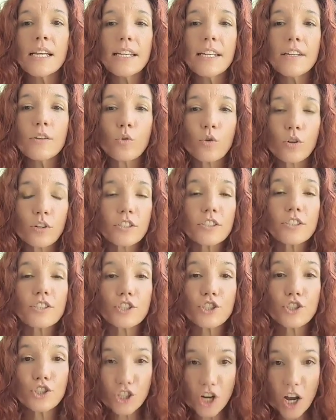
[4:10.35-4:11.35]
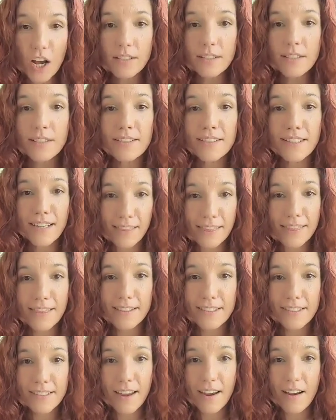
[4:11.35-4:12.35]
in order to just get
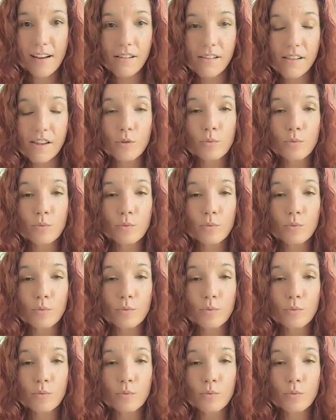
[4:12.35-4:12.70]
the sale.